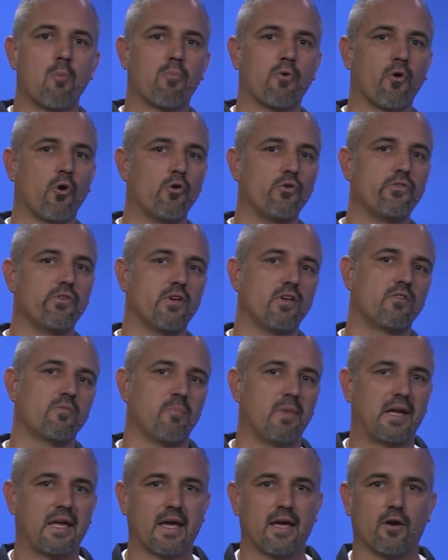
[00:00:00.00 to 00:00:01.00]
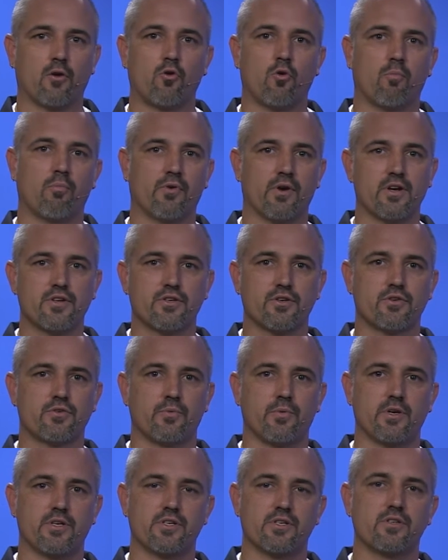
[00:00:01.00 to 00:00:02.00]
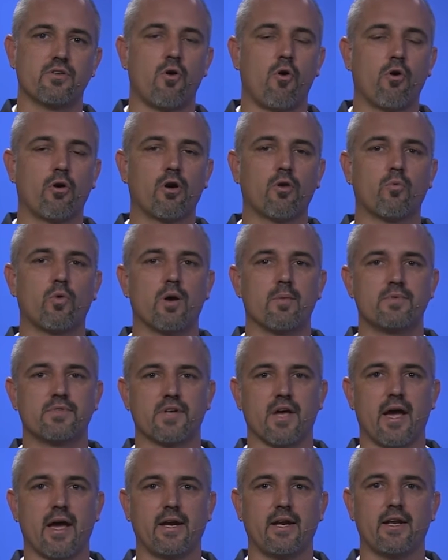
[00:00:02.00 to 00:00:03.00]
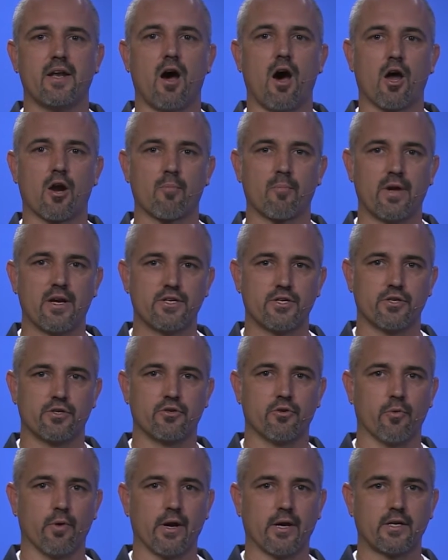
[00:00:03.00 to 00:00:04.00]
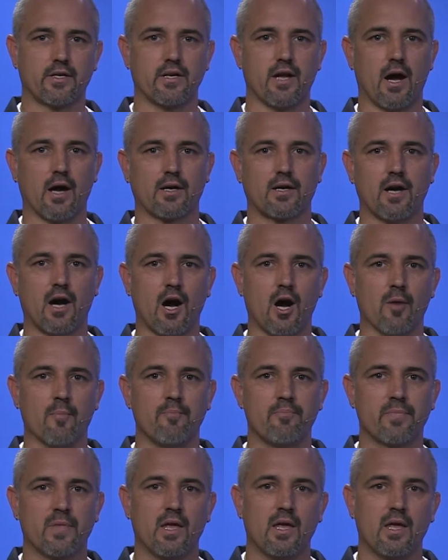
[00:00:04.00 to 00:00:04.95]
ProSense mechanical pressure switches on our website at automationdirect.com.